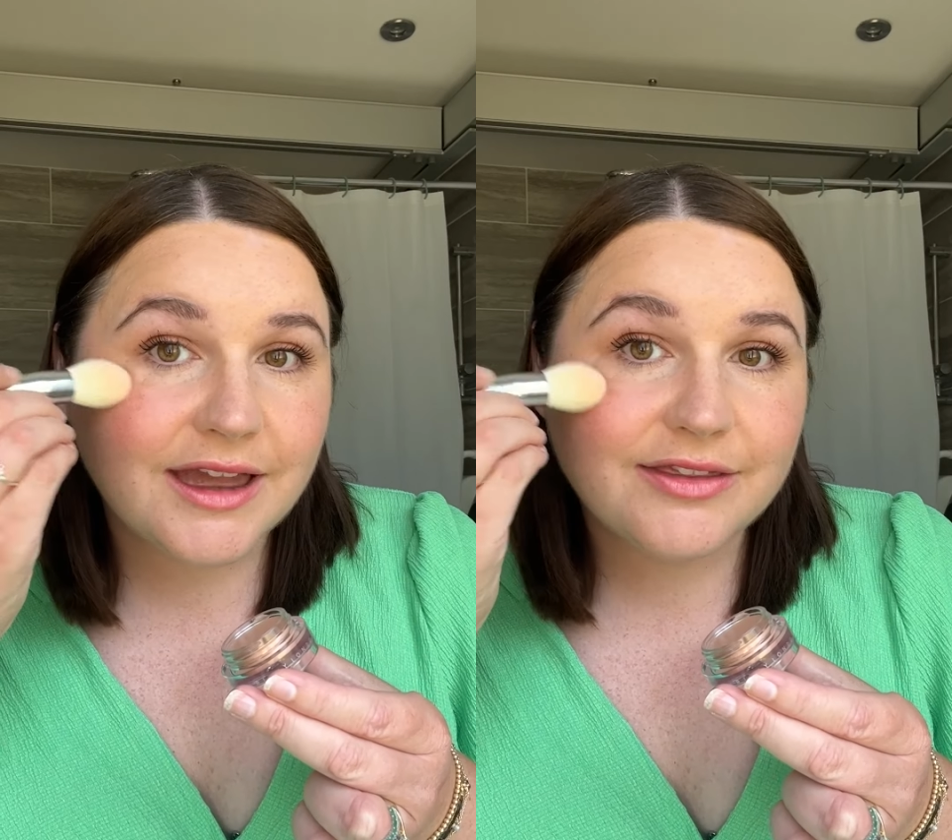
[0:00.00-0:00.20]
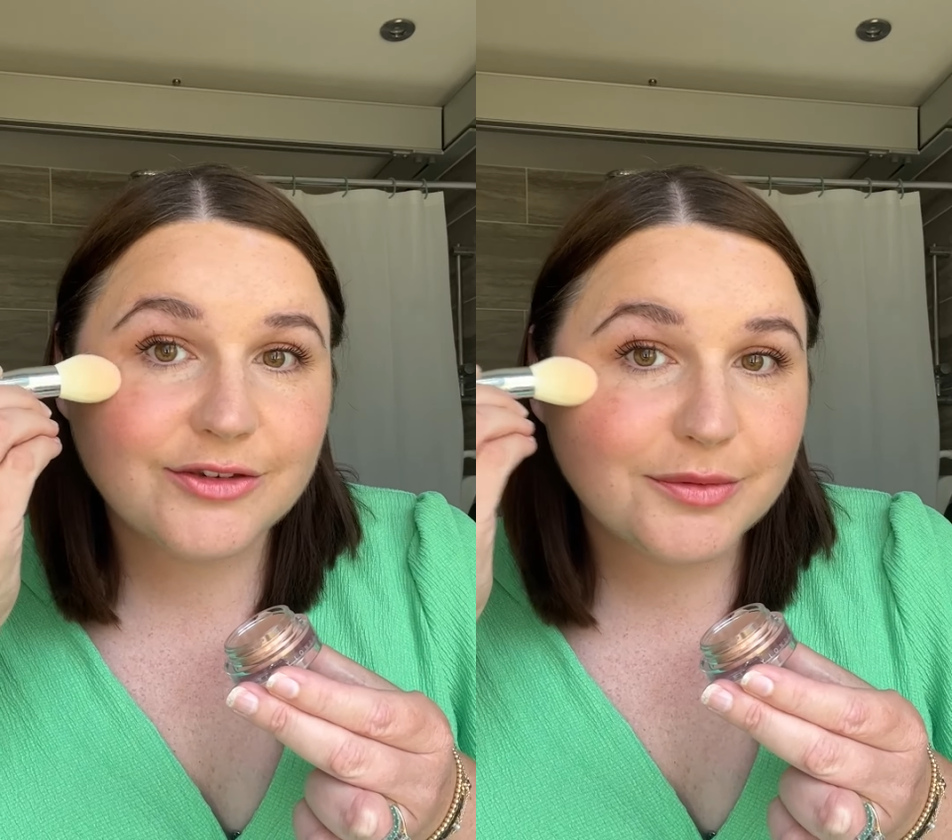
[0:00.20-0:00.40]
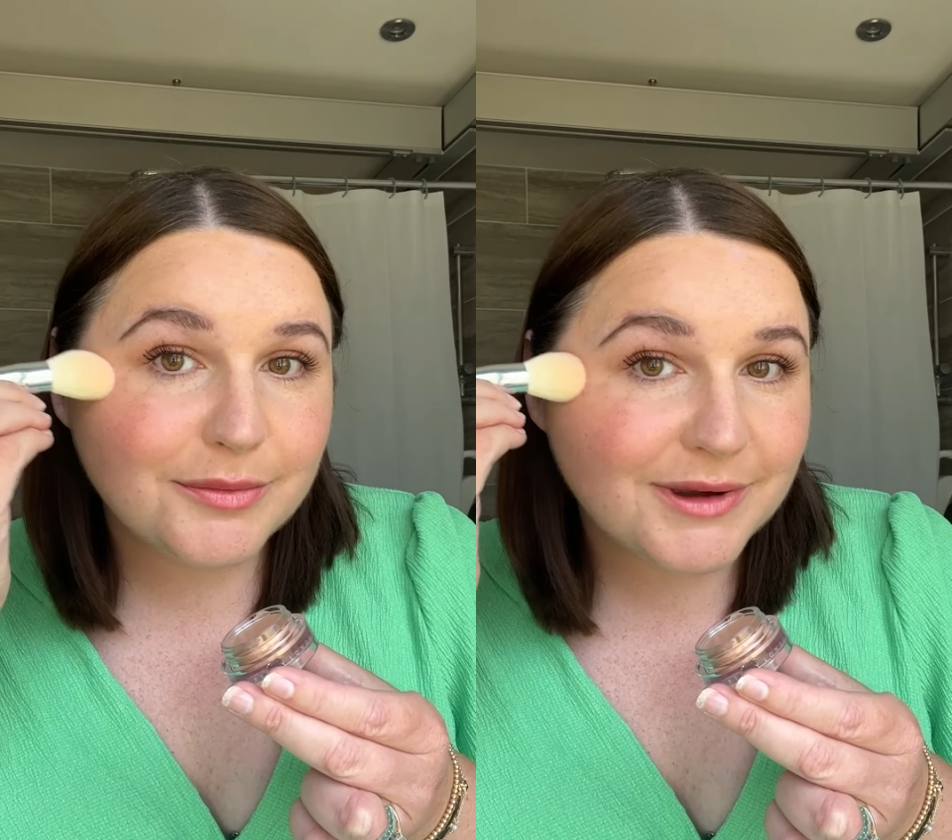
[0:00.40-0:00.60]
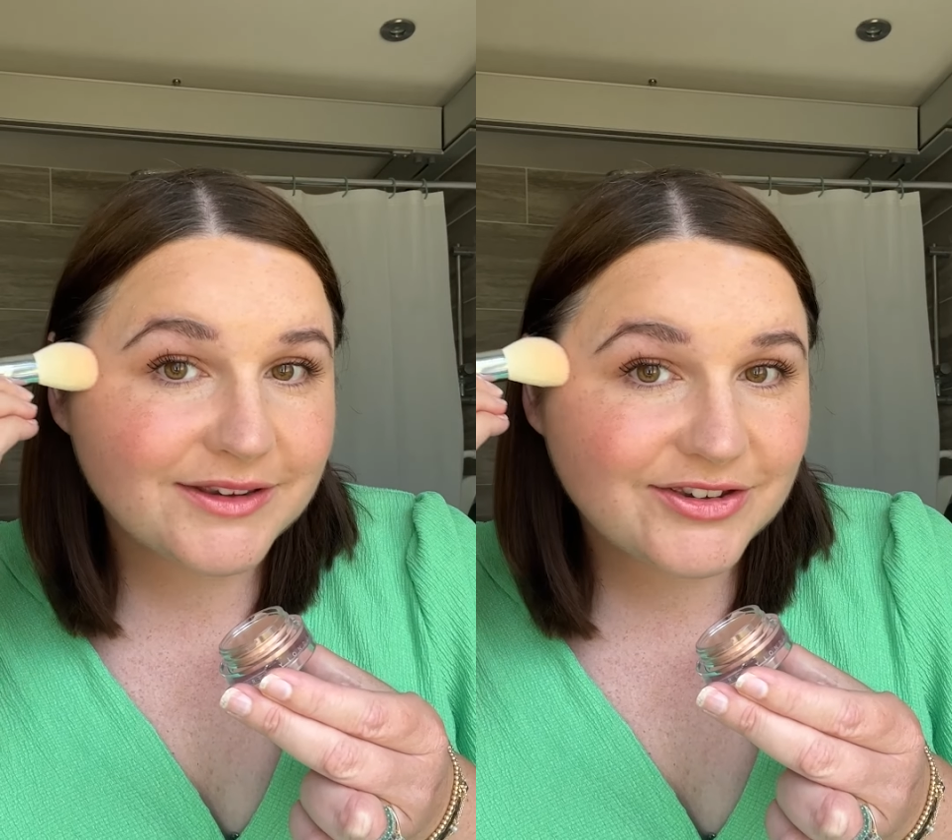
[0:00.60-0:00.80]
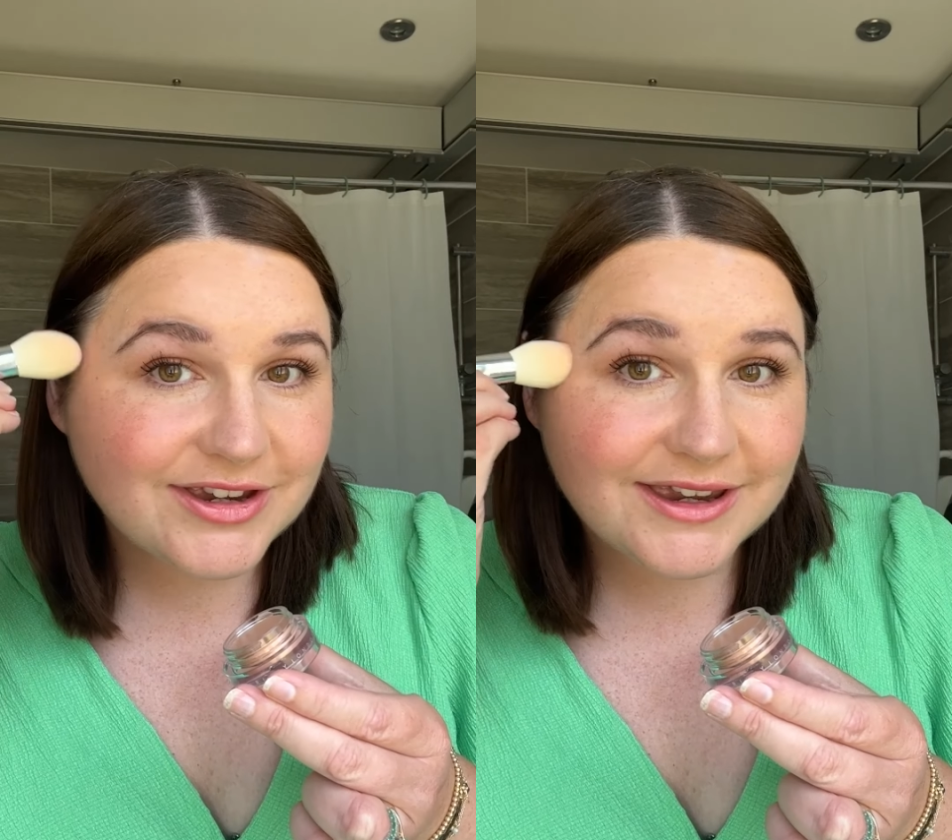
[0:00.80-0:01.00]
at the top of my
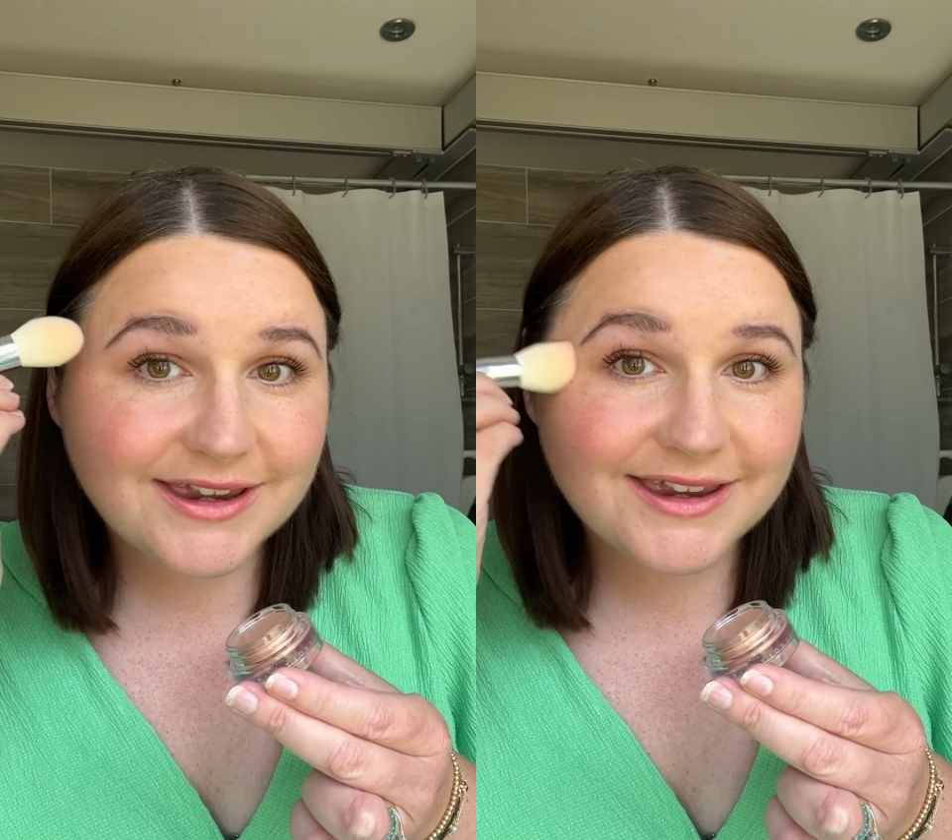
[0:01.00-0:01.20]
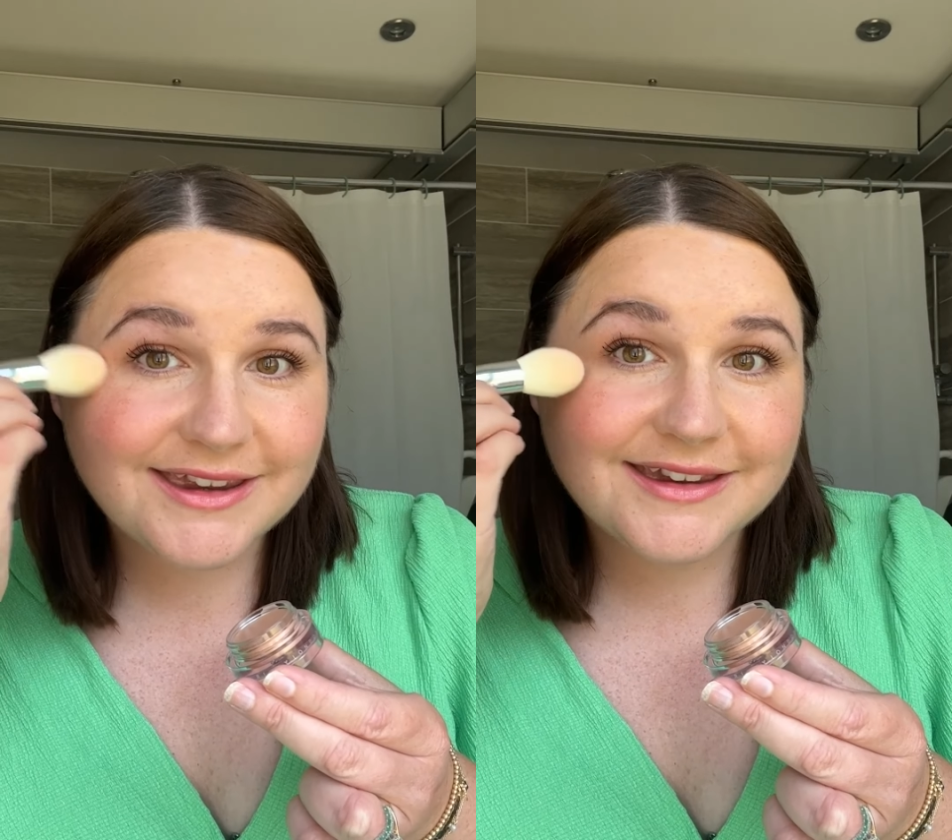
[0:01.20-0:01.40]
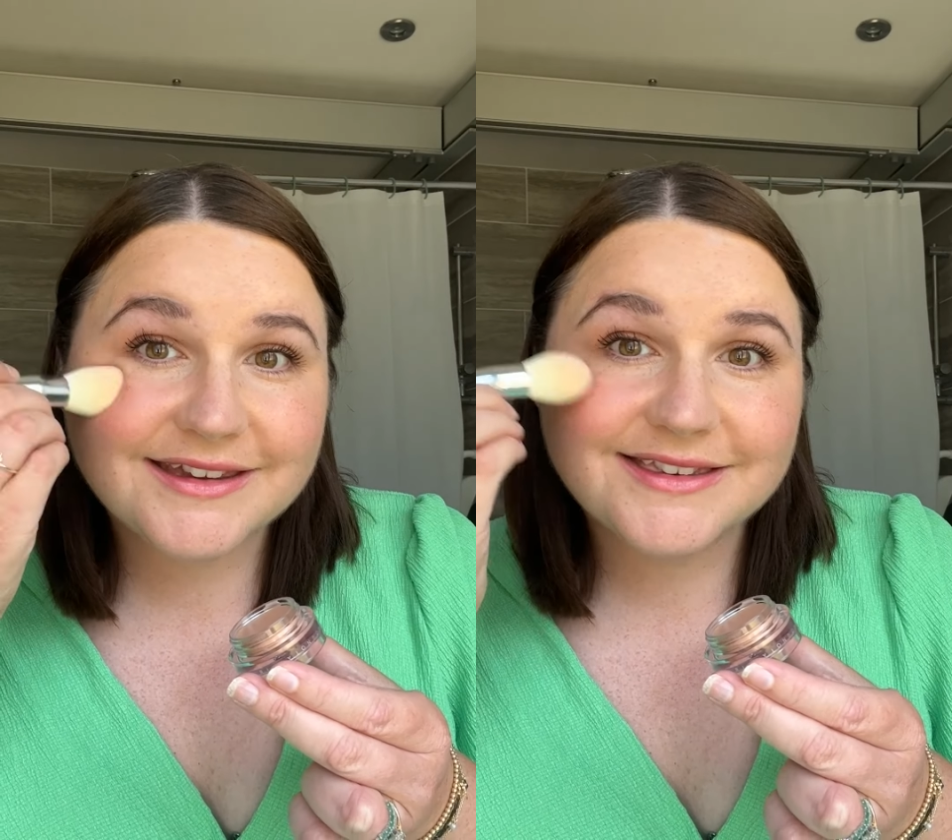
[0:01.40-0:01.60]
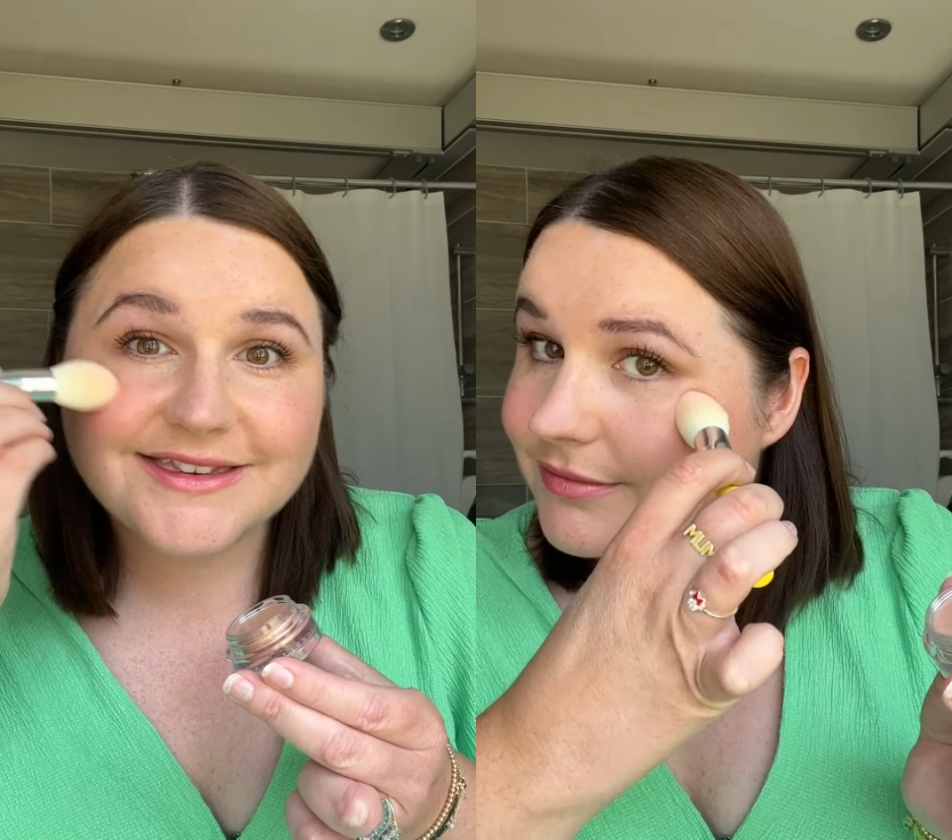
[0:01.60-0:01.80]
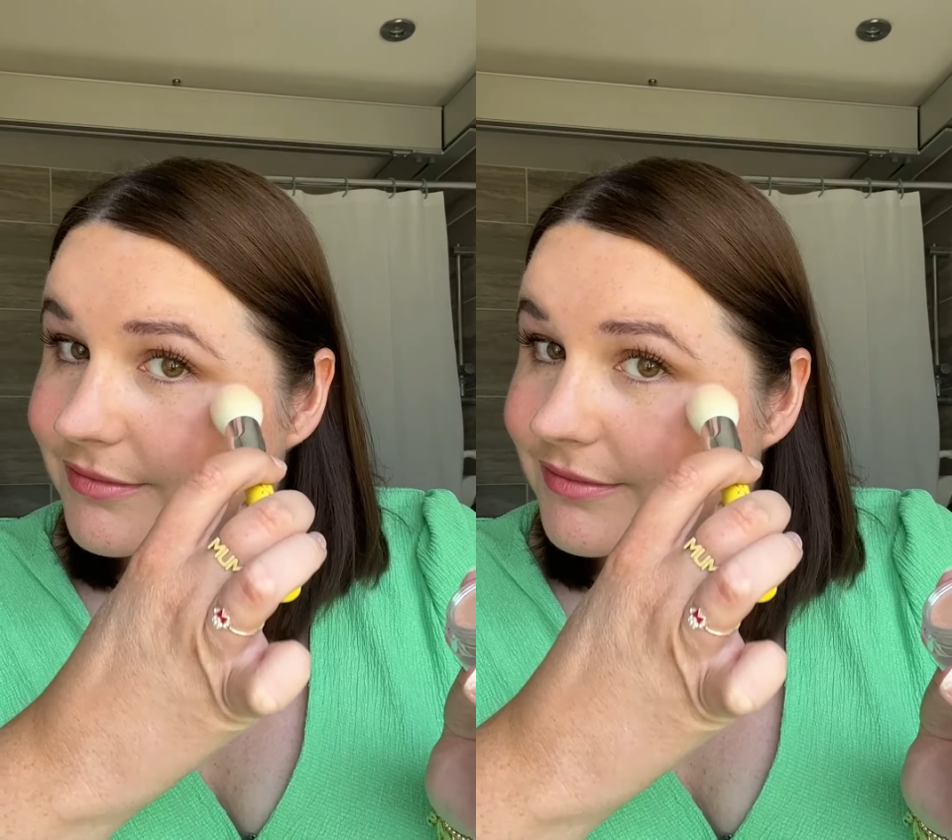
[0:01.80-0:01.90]
cheeks.